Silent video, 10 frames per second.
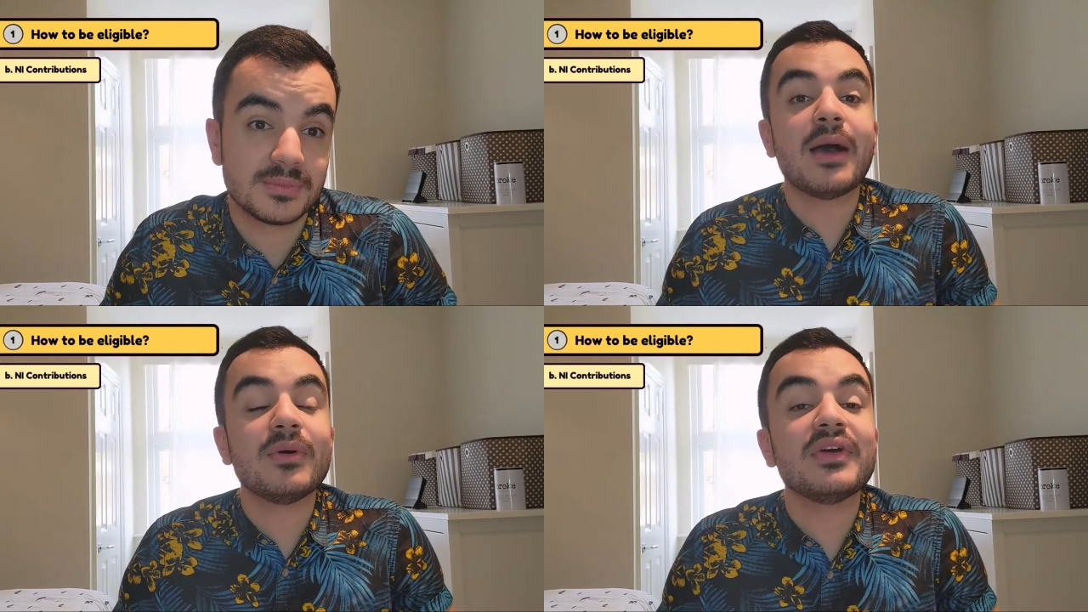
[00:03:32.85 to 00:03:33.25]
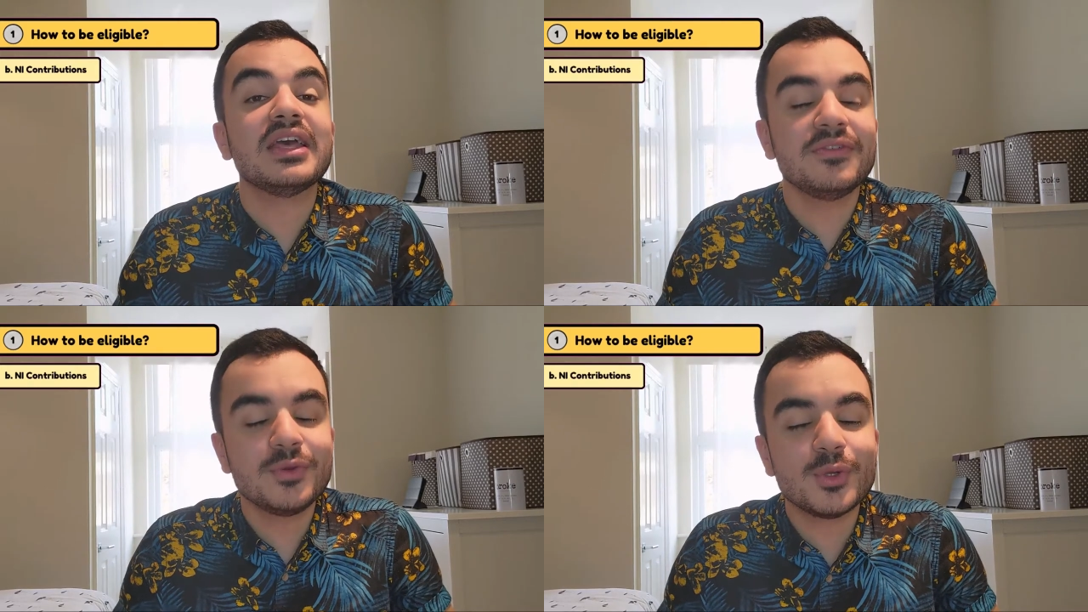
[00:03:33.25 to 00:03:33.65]
However,
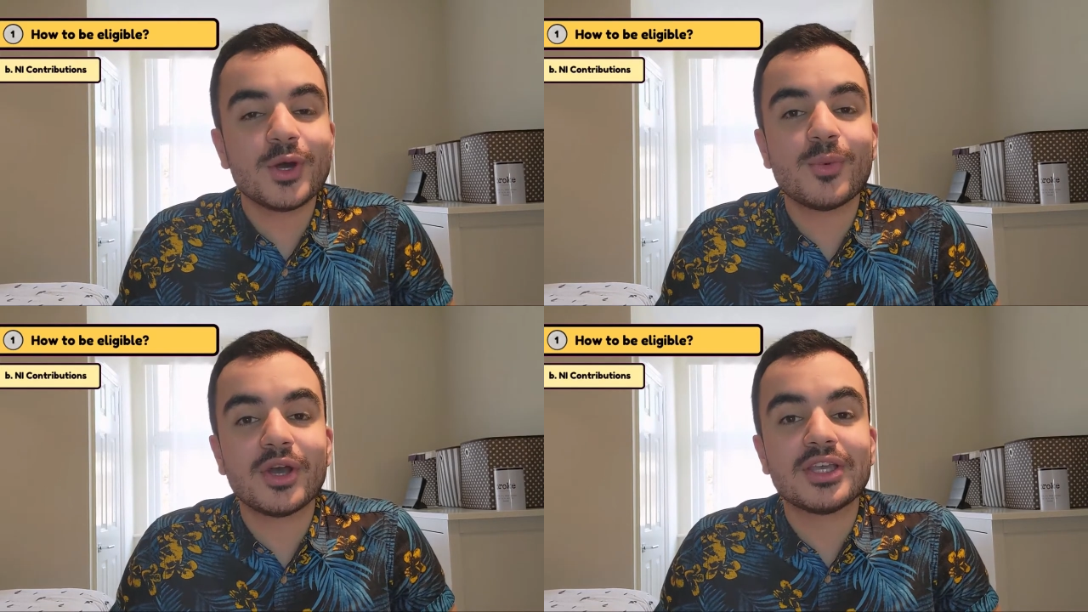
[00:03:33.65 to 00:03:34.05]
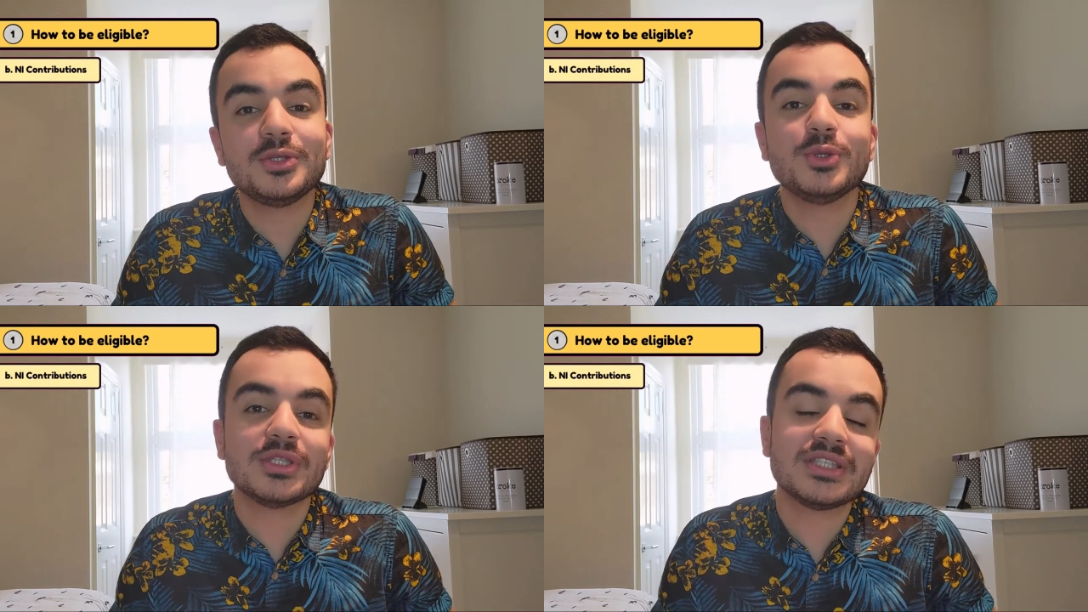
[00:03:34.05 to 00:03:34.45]
if you are not
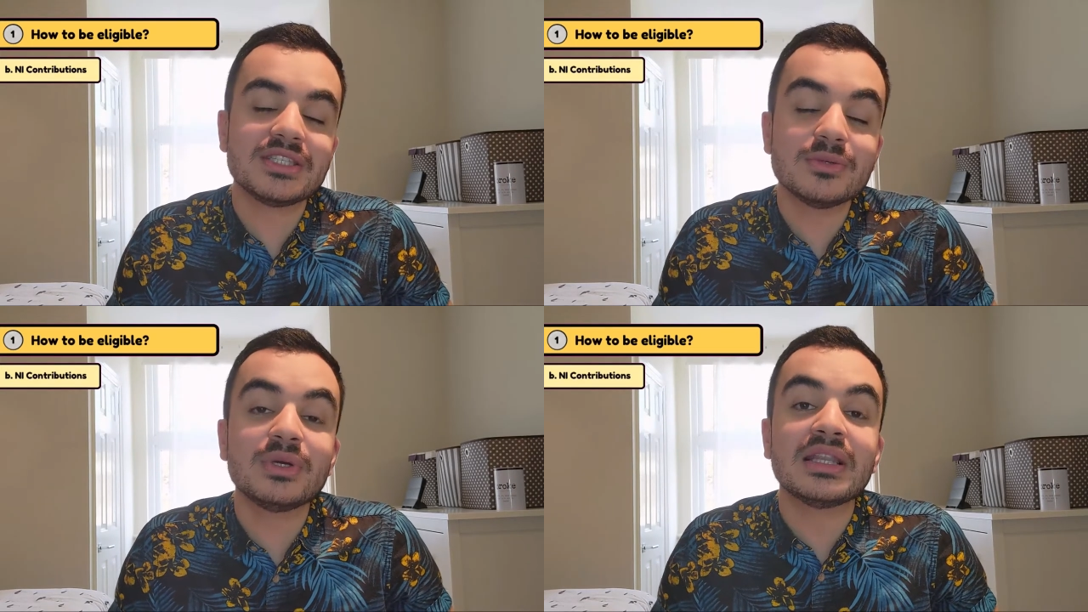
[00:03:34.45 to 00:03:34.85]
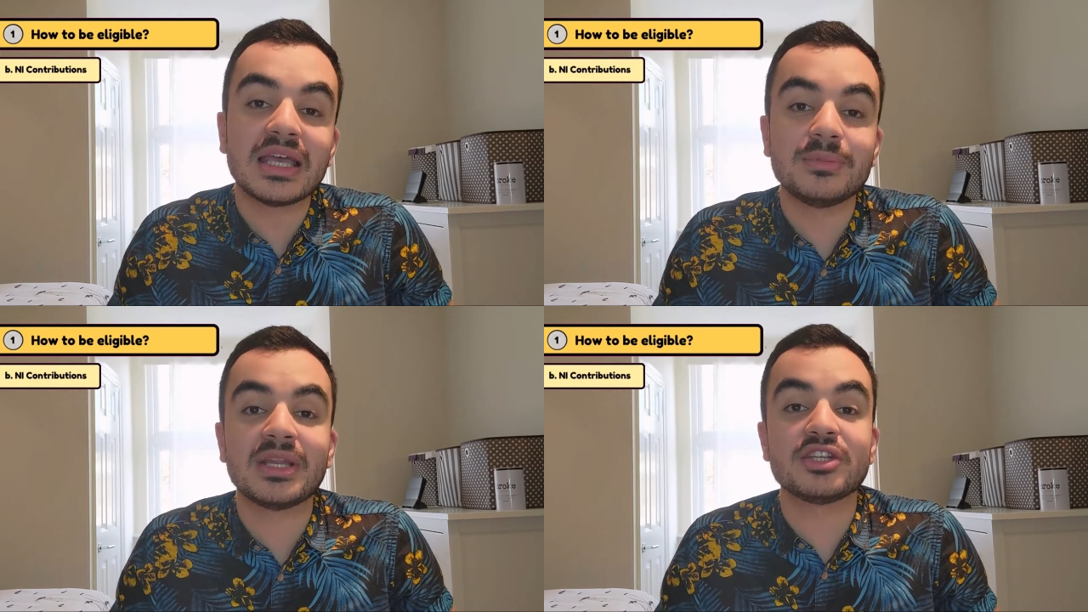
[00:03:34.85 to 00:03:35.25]
working, you can still
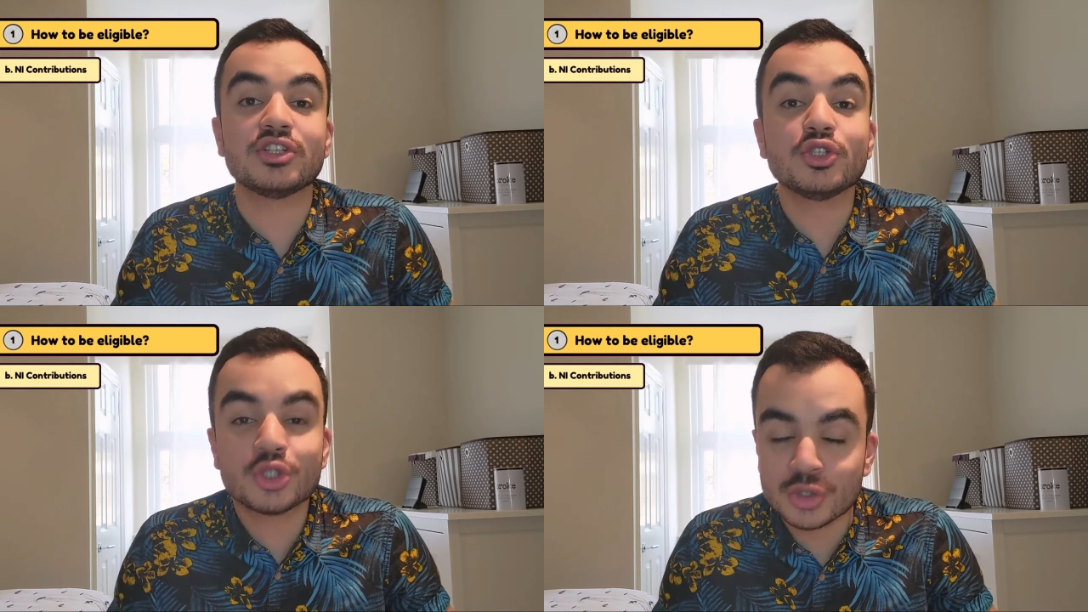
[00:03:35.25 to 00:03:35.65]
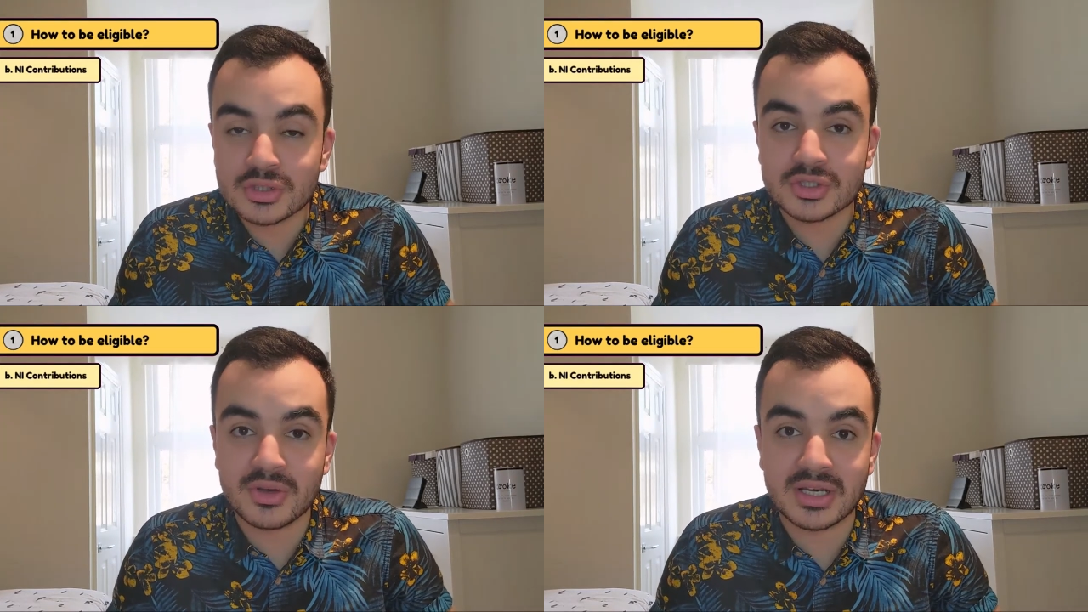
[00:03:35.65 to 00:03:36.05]
claim national
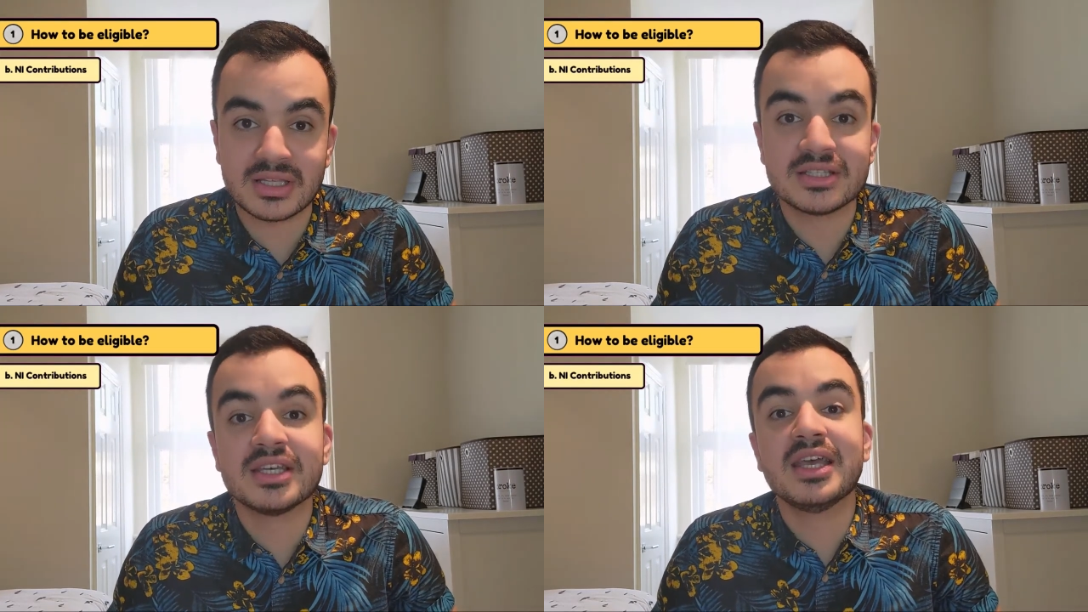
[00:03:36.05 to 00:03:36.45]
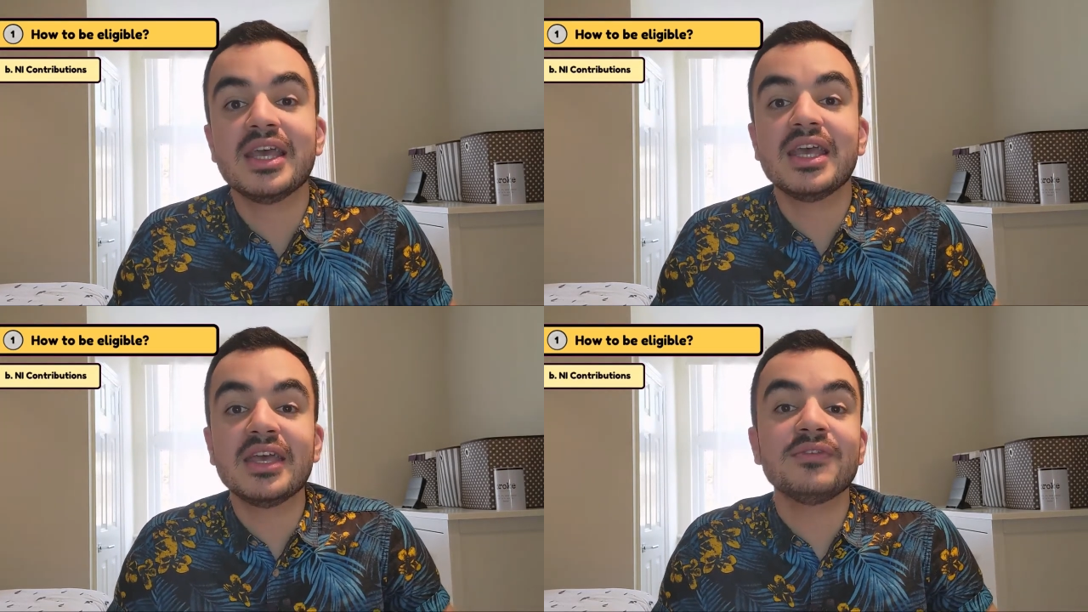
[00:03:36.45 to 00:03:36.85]
insurance credit
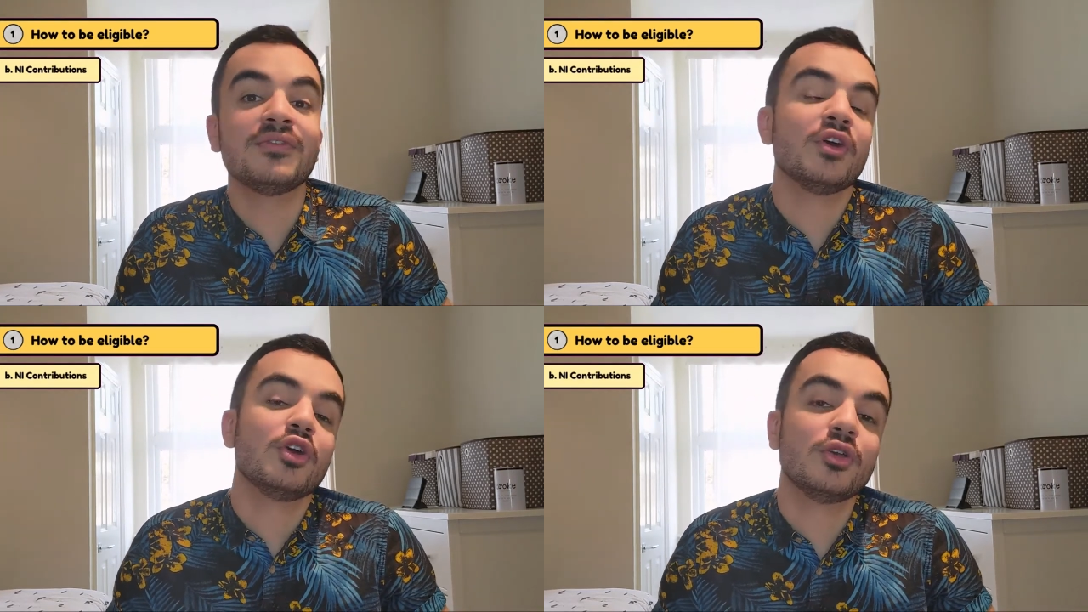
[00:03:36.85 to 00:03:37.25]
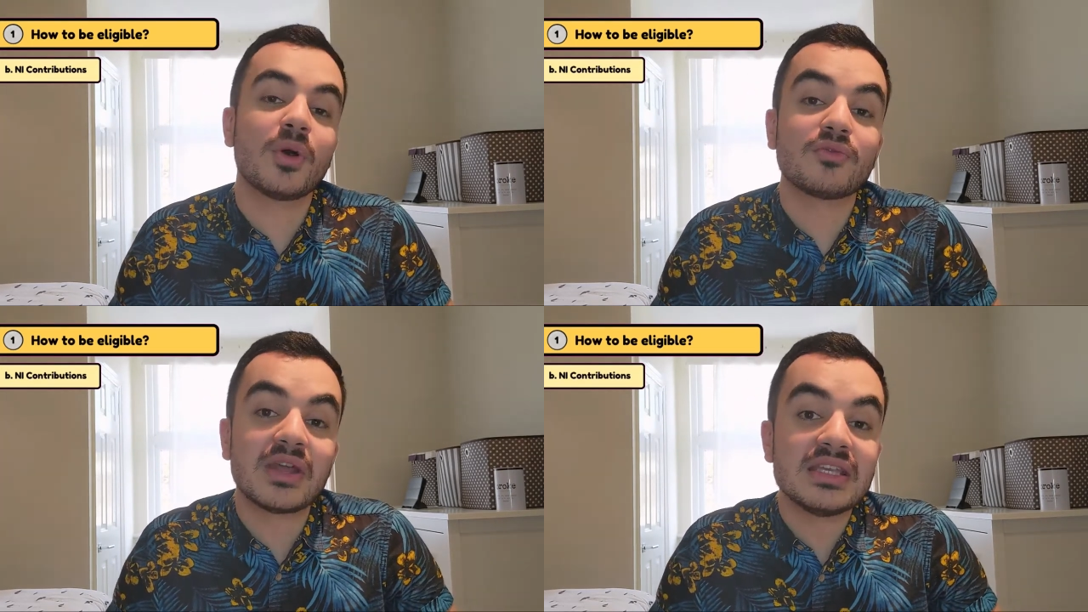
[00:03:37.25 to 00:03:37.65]
if you
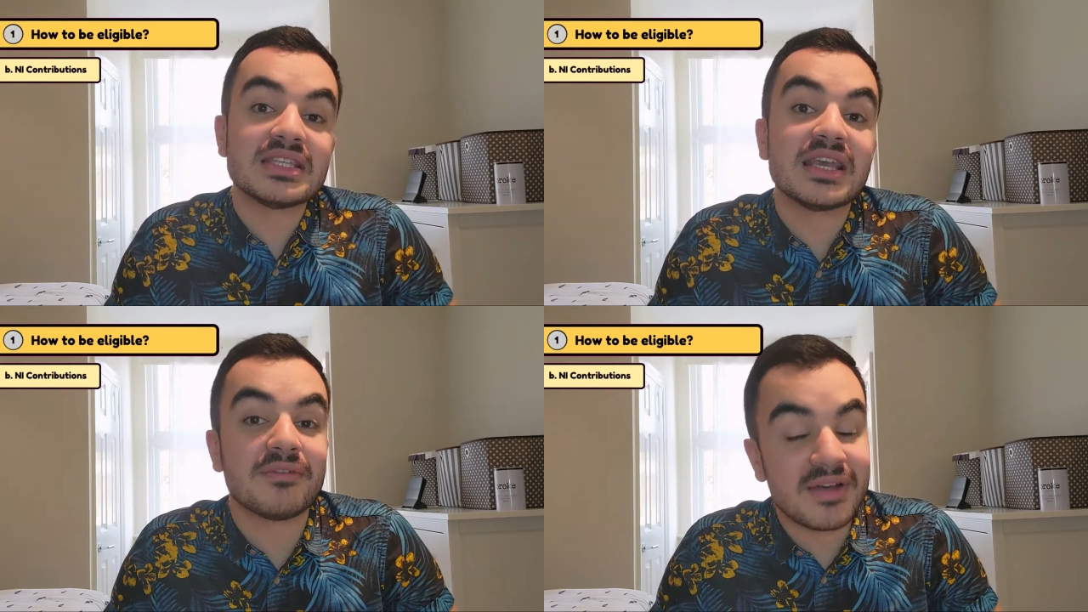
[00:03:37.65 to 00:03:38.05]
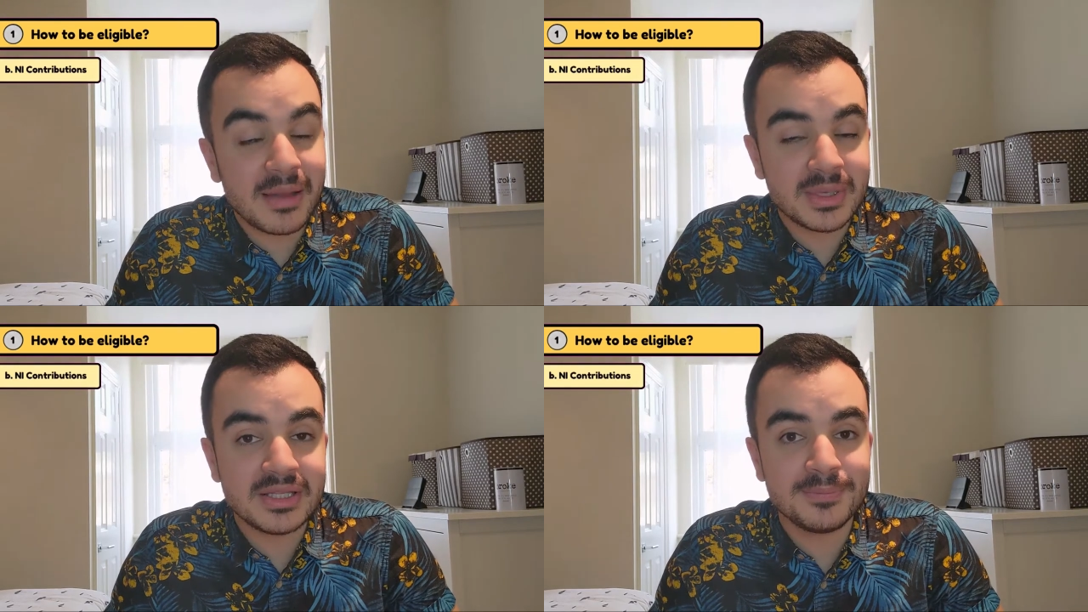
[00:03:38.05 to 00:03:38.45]
are raising a
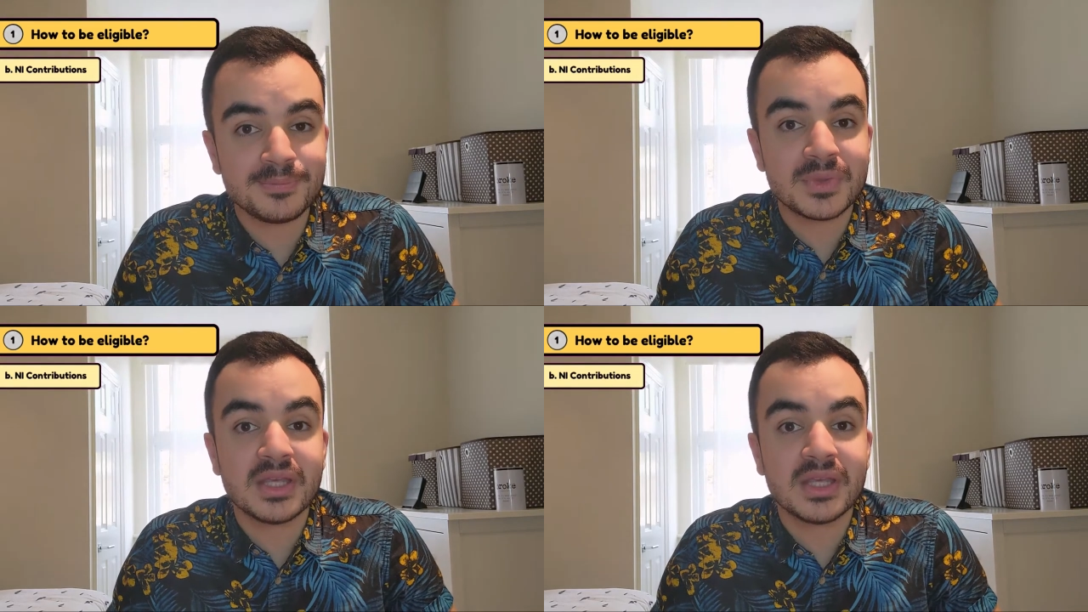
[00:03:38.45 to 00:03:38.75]
family,